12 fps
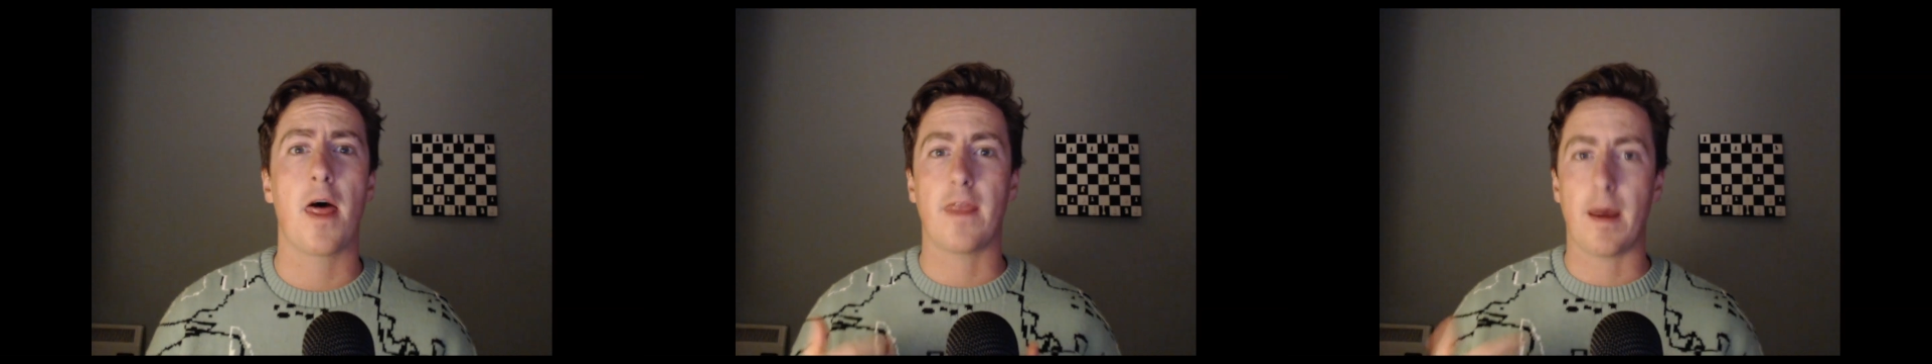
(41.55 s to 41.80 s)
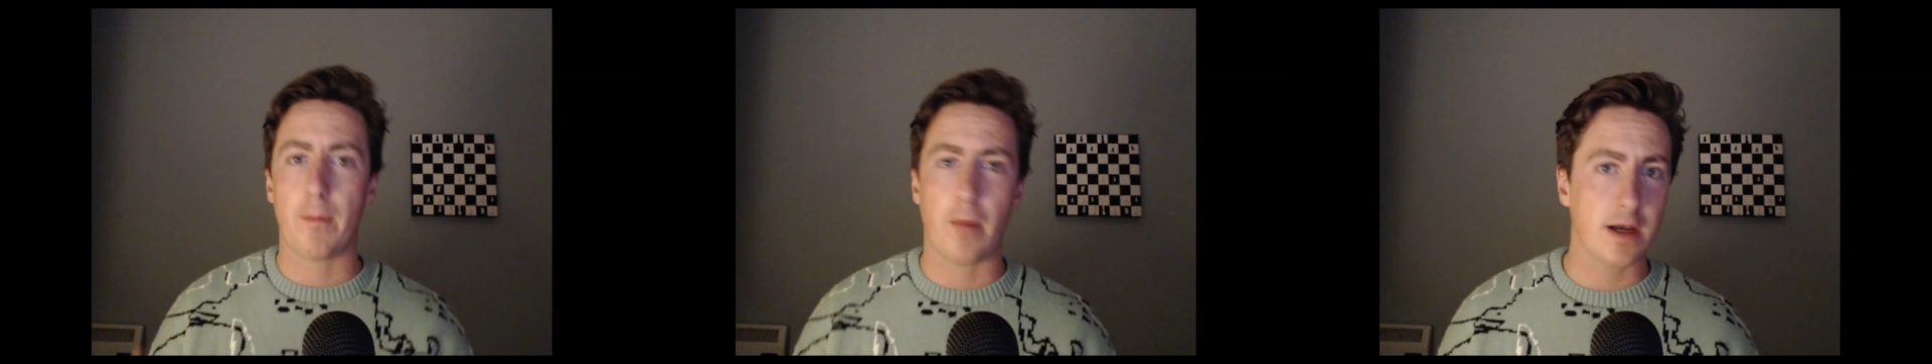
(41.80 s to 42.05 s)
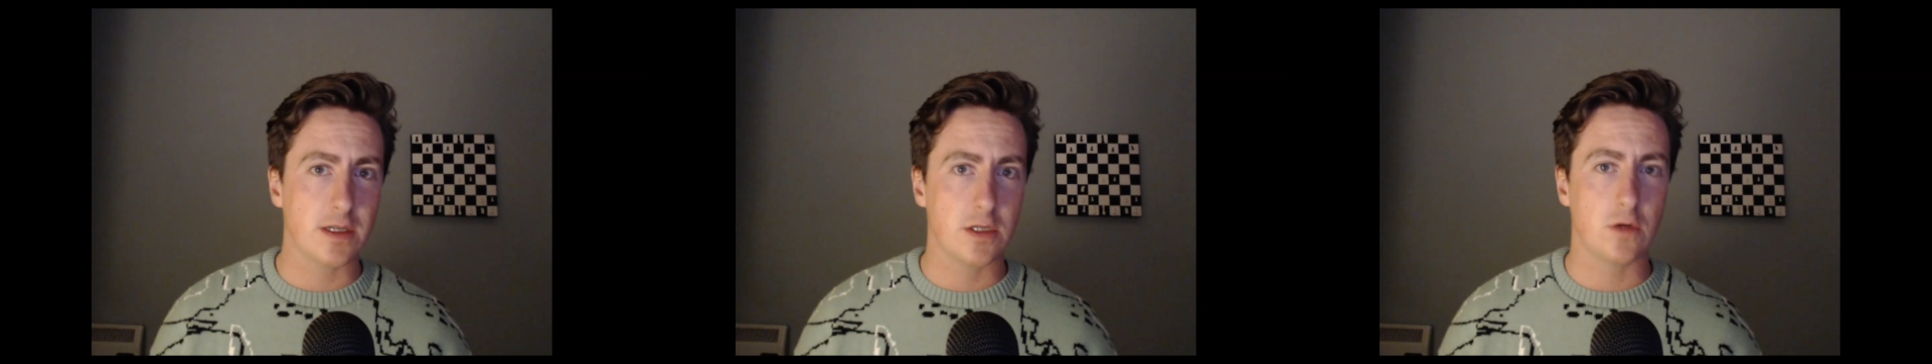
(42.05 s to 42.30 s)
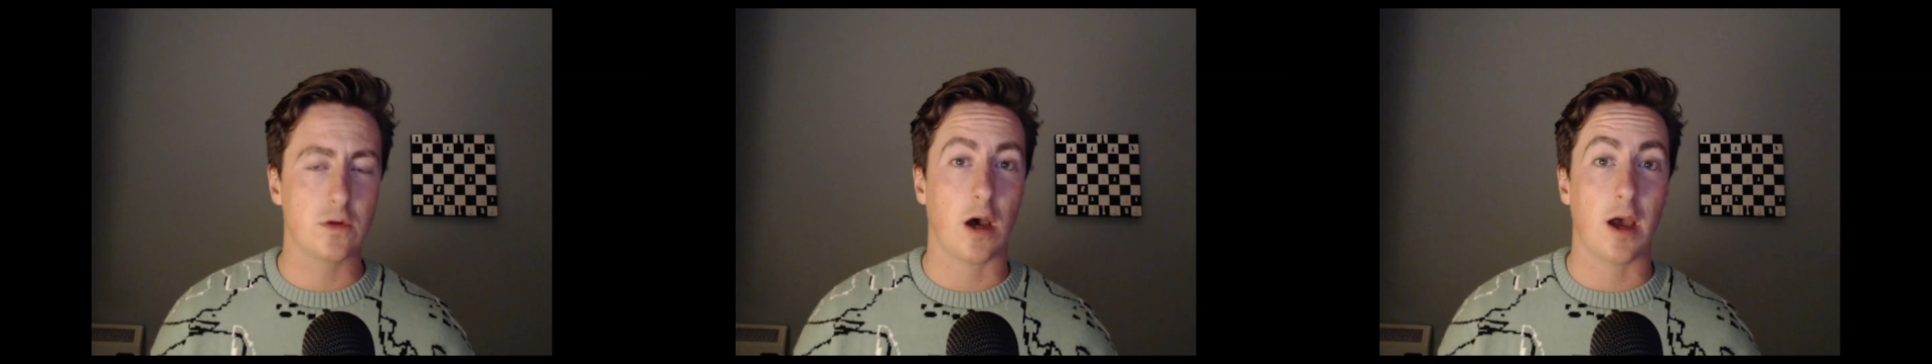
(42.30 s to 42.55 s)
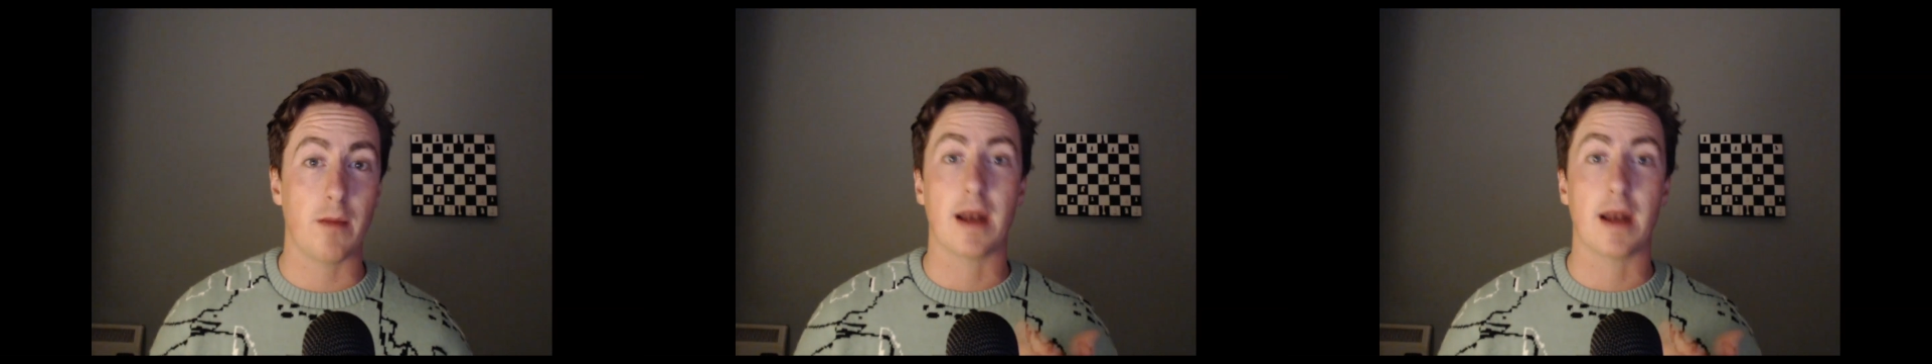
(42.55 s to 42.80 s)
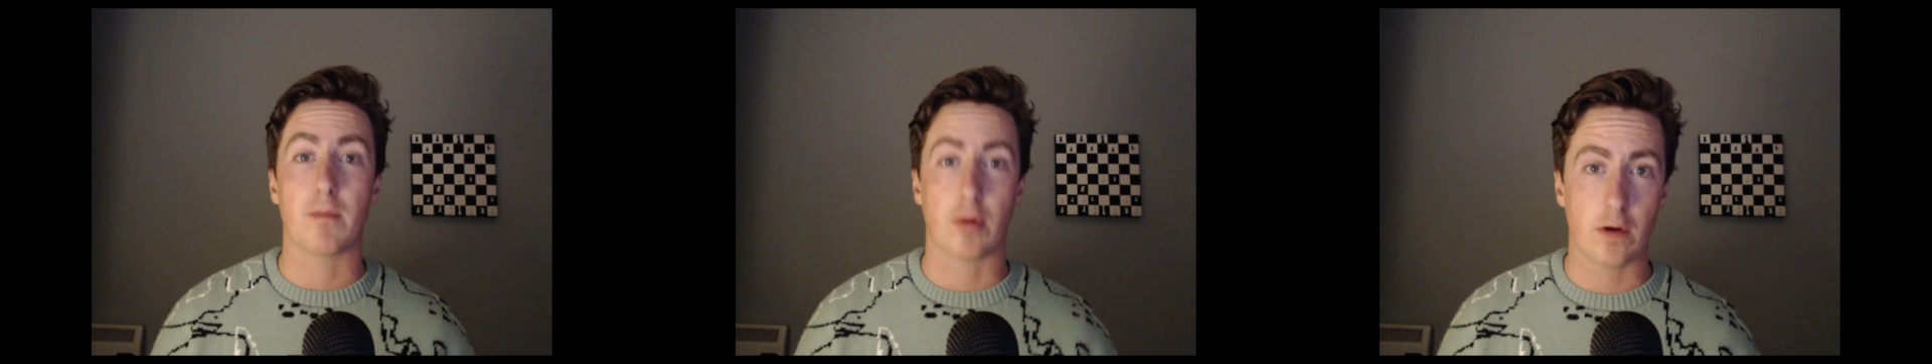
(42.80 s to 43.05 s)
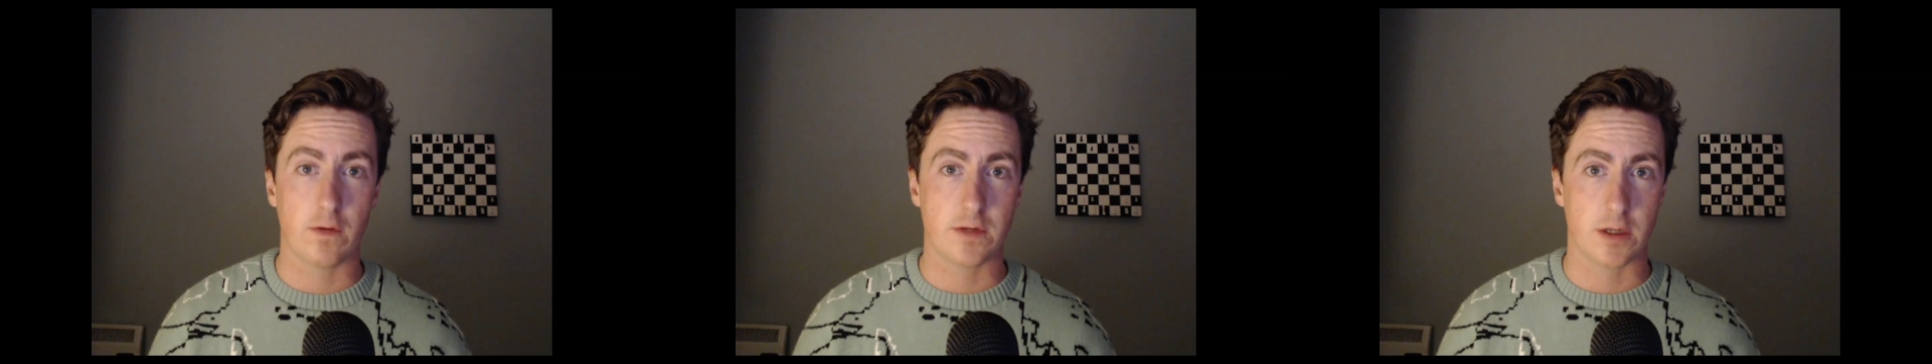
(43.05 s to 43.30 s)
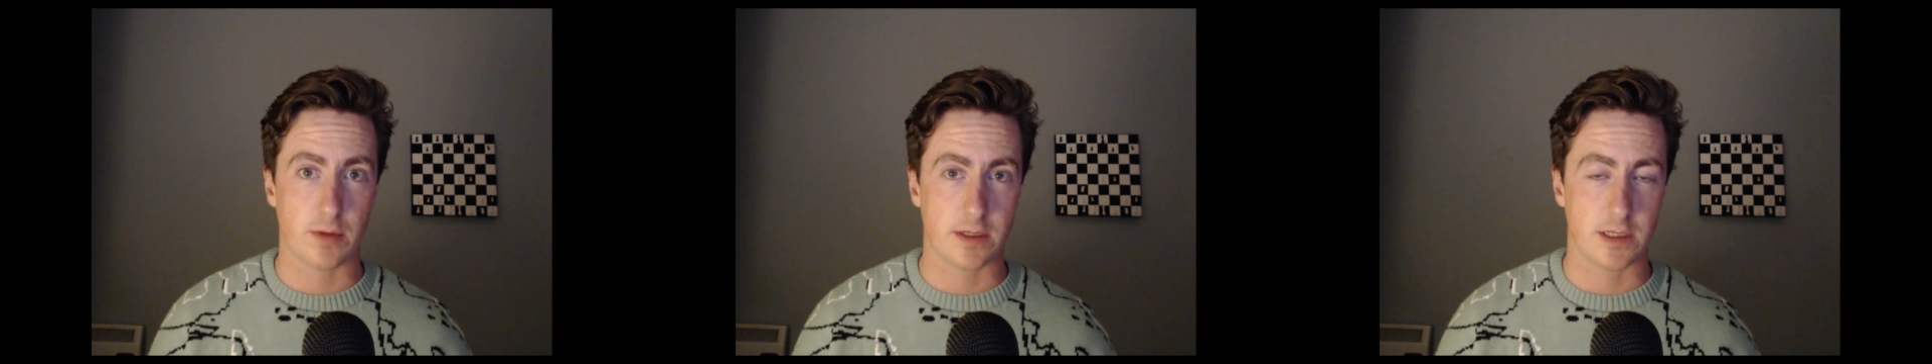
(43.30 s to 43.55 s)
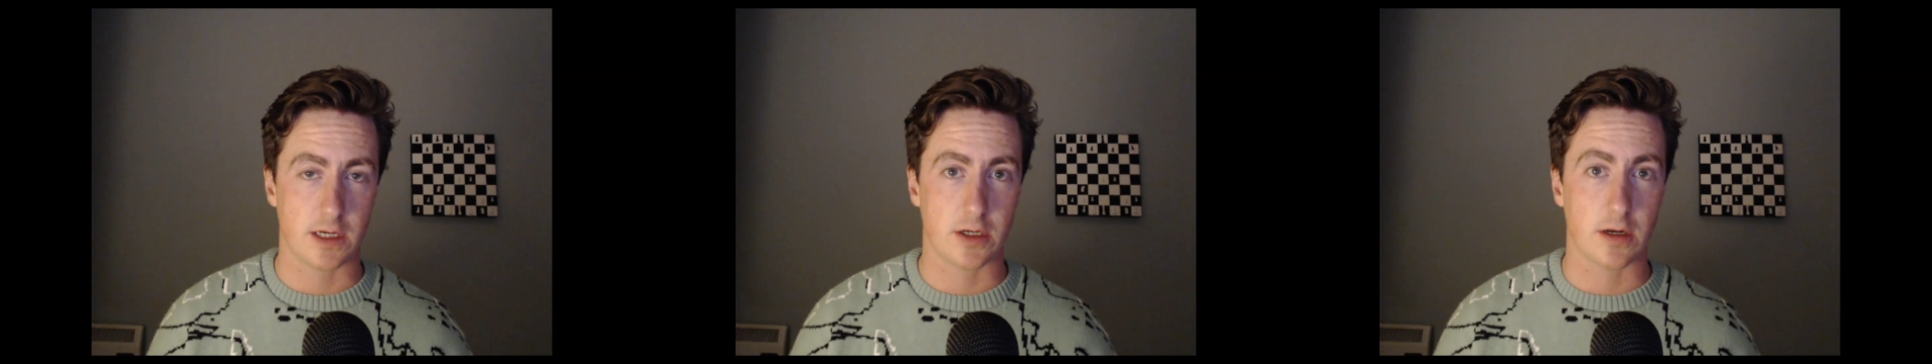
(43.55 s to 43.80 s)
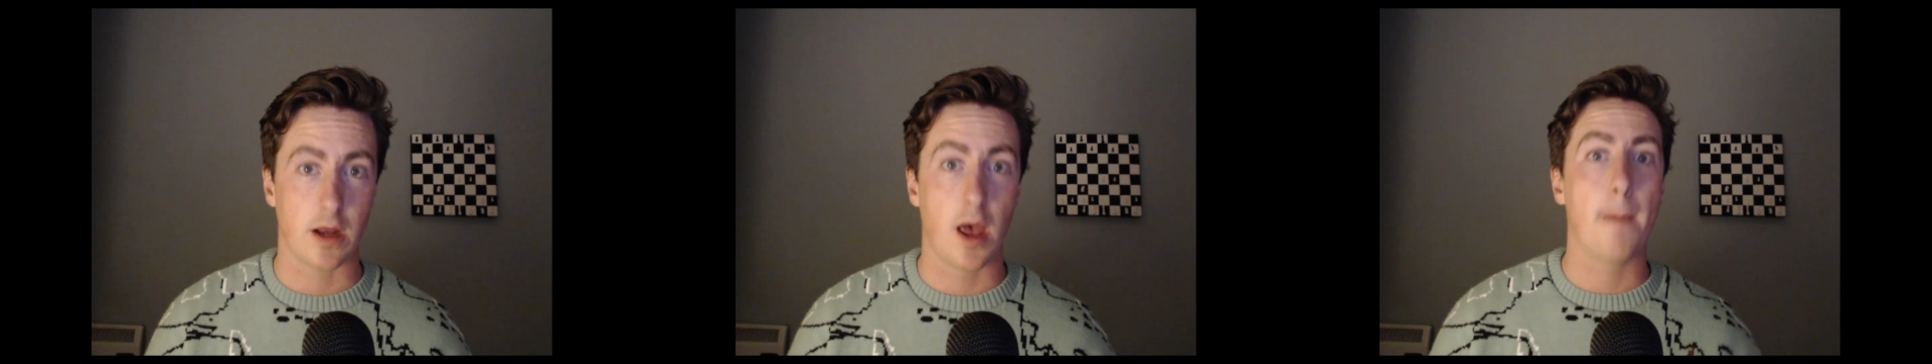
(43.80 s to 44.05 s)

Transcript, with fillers: that buys you time and improves your position